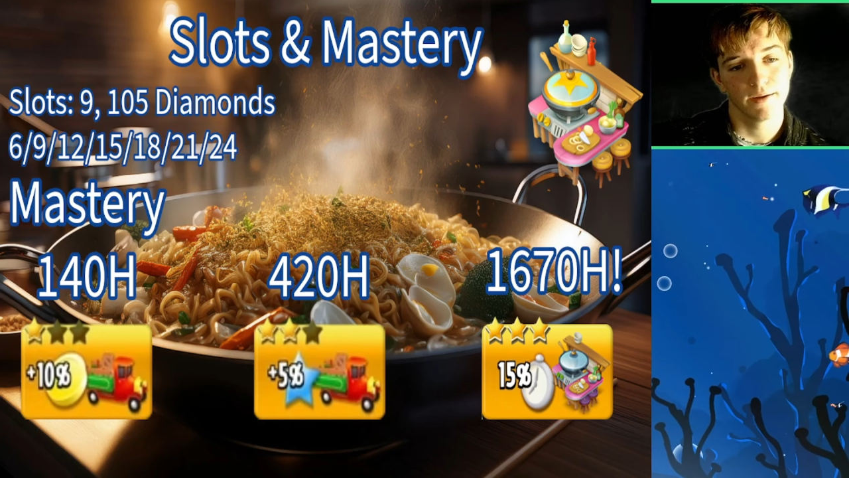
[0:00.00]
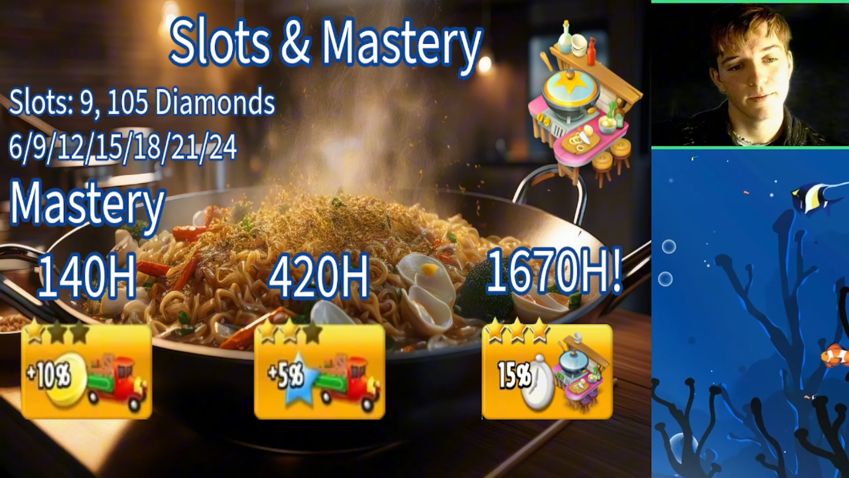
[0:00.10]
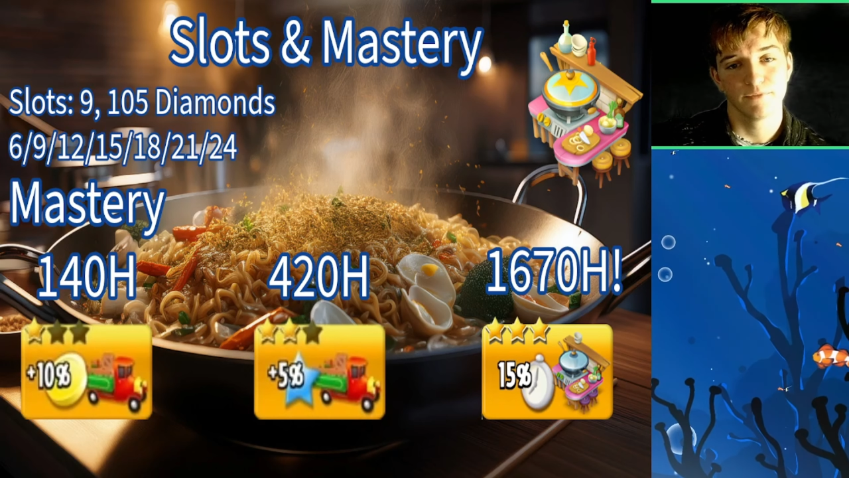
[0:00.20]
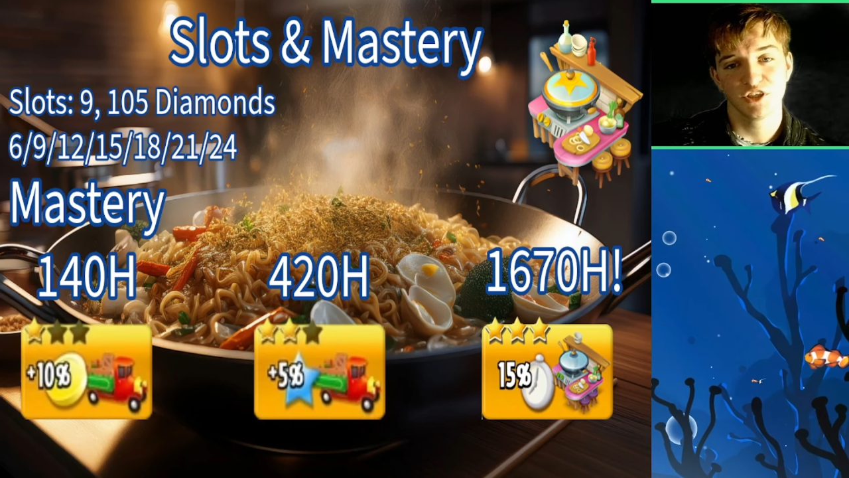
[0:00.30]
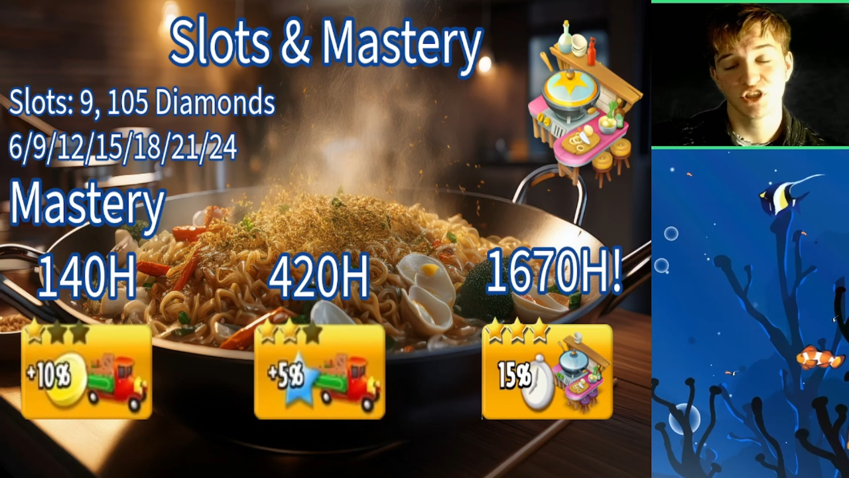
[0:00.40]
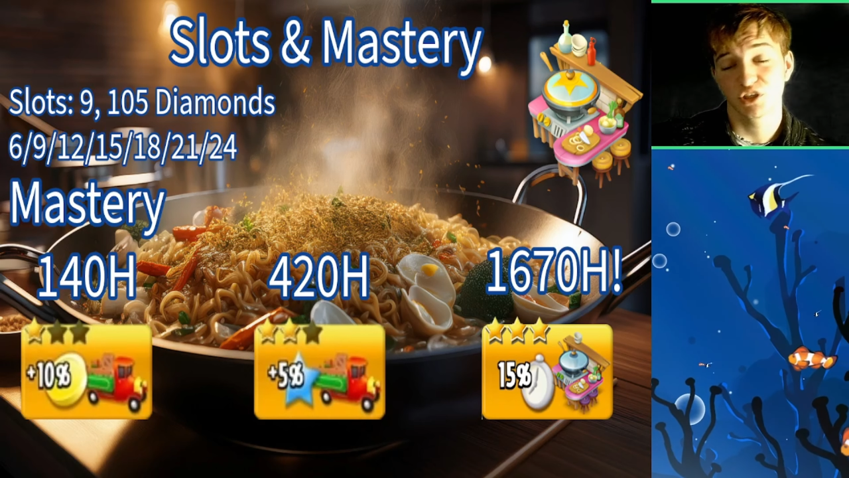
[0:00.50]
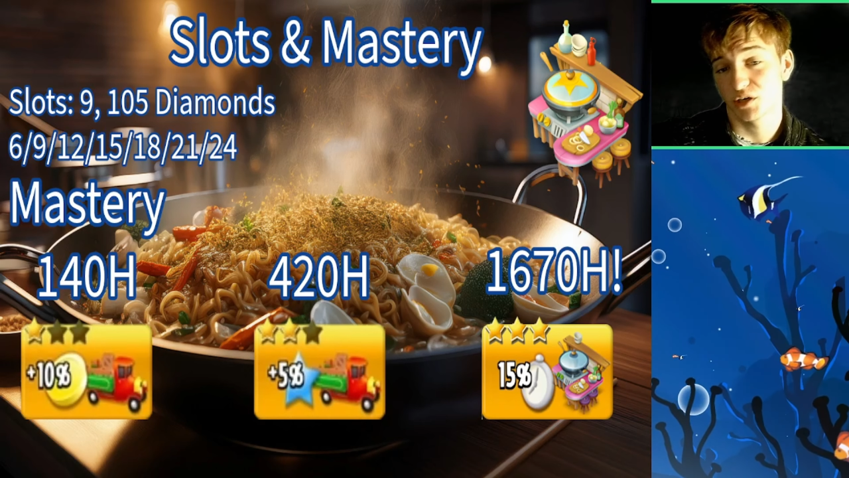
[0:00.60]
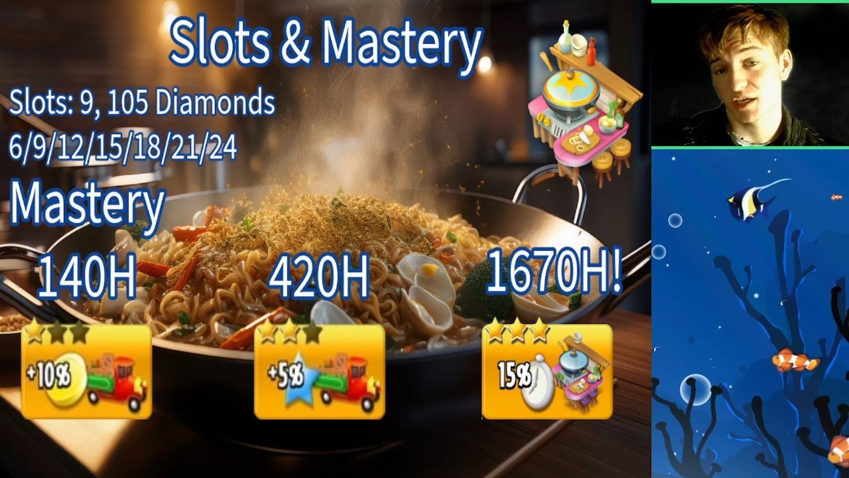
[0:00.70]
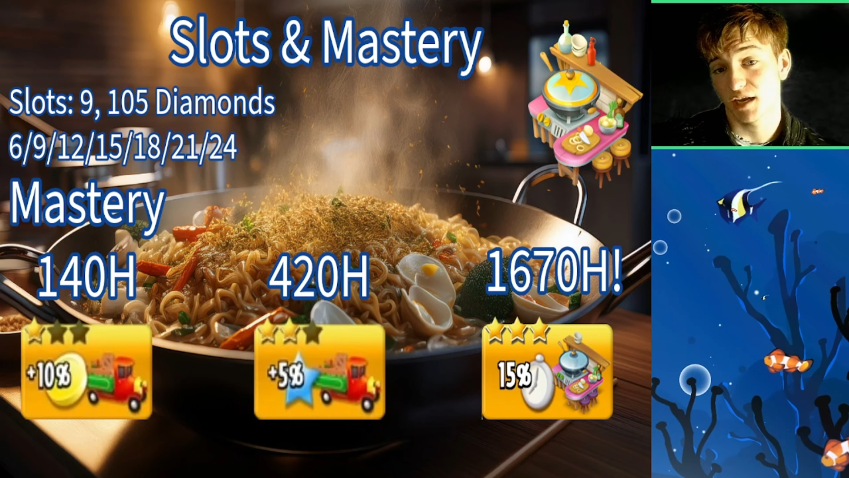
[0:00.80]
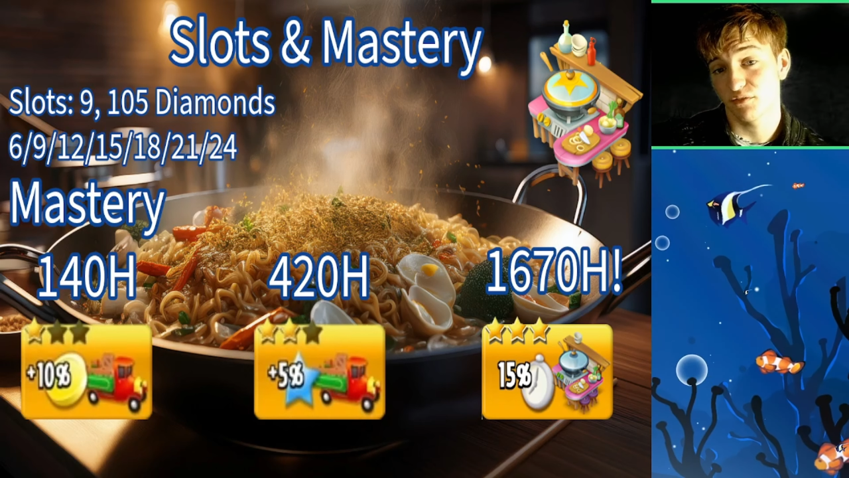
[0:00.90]
which is
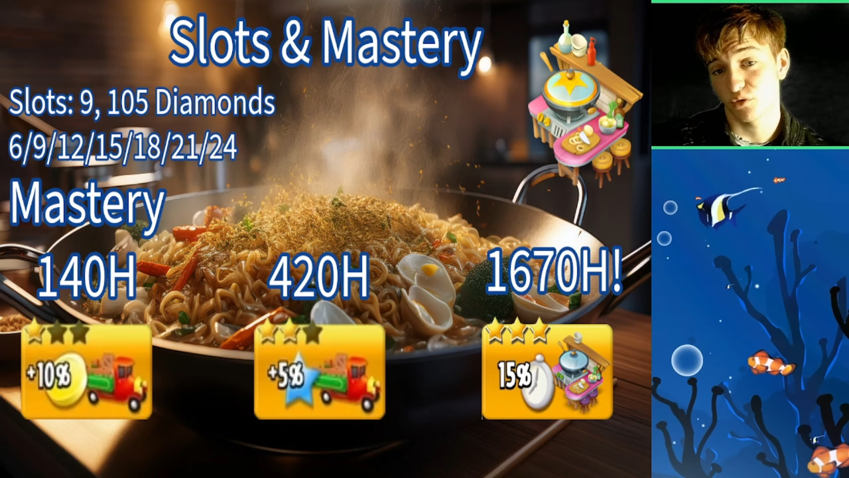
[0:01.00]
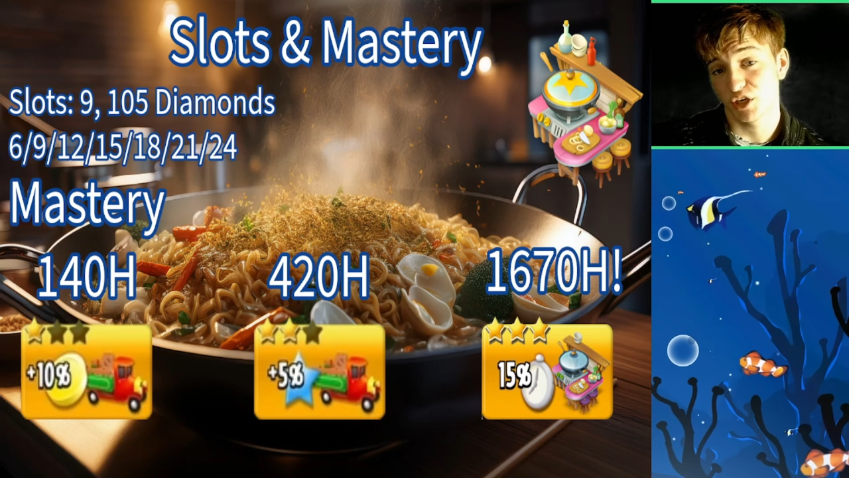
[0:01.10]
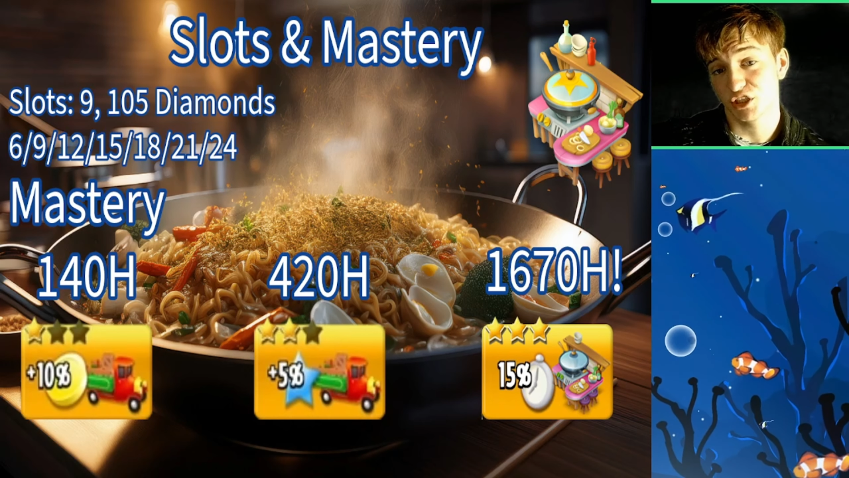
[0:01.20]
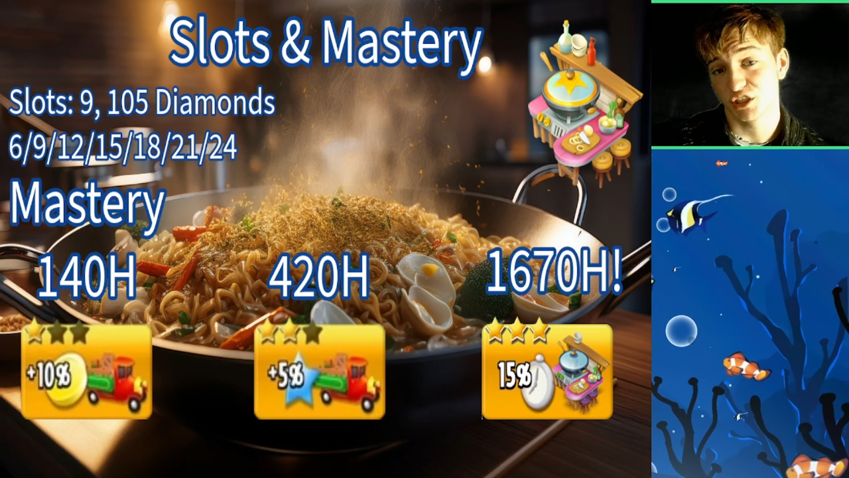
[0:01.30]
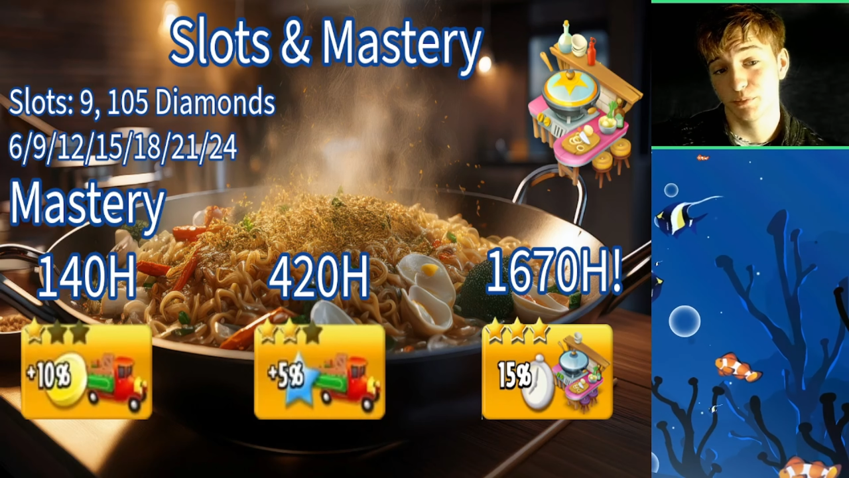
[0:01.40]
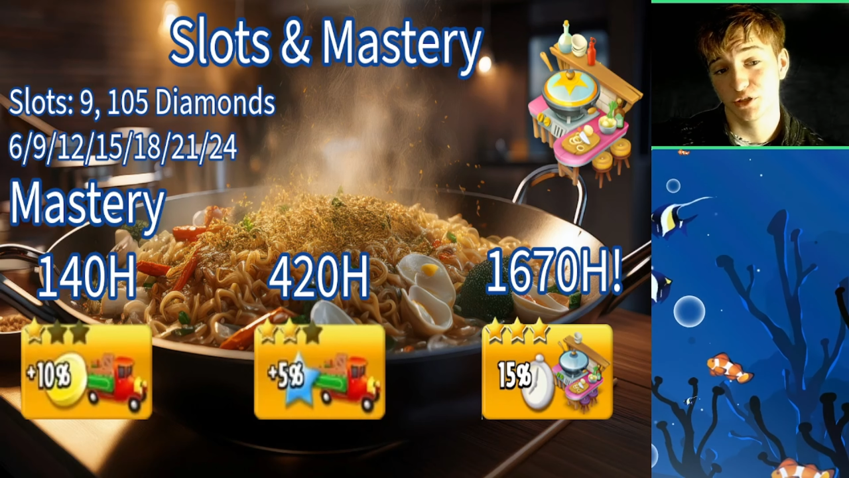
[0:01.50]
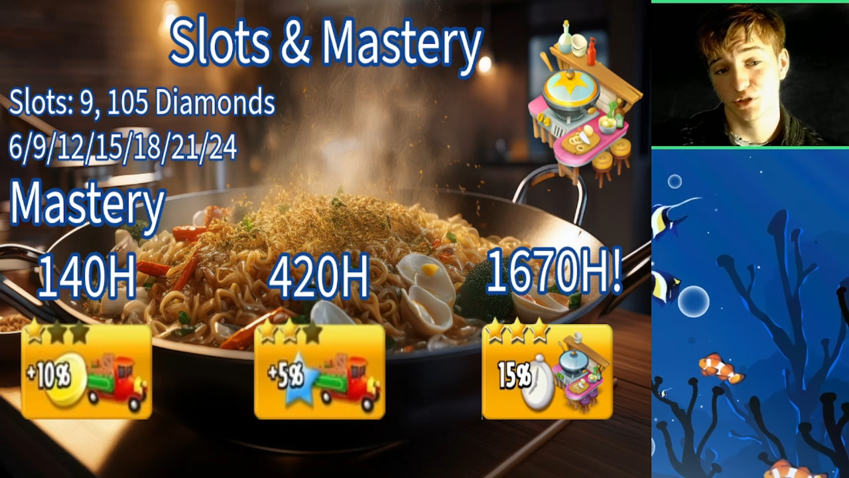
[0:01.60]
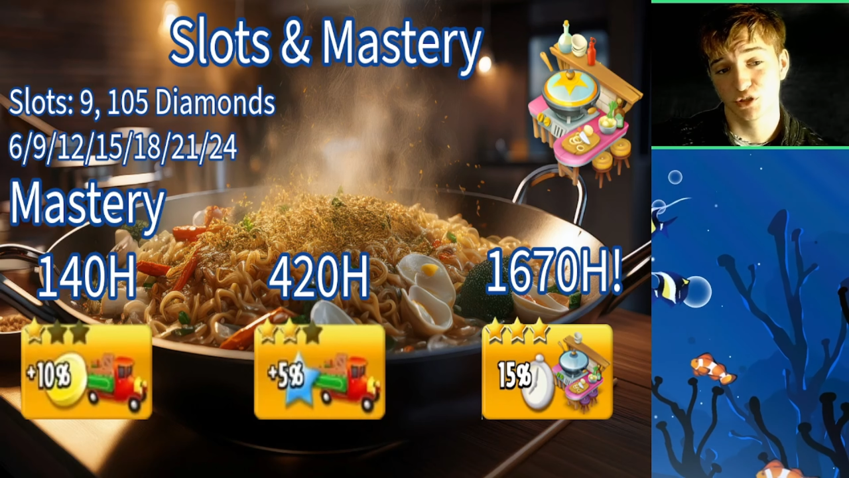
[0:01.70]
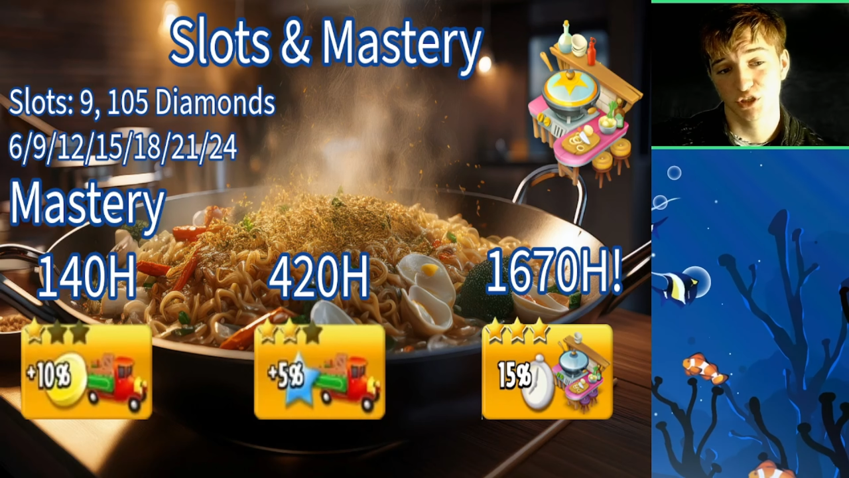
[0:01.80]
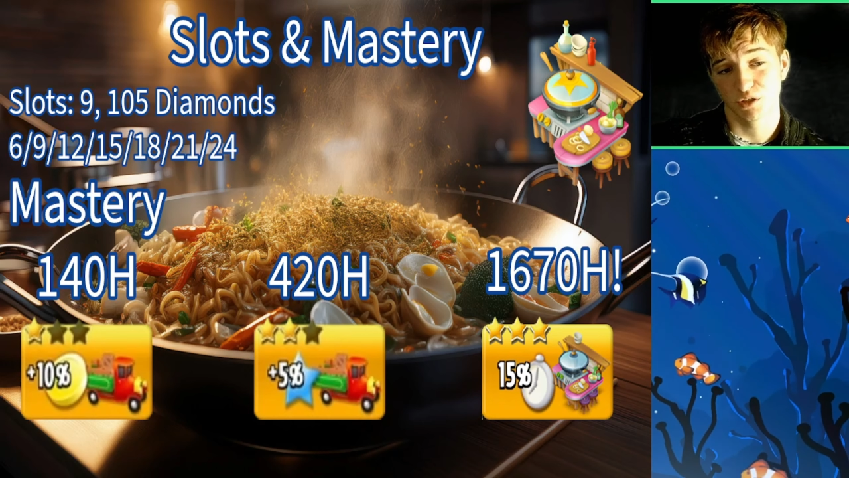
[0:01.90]
kind of crazy because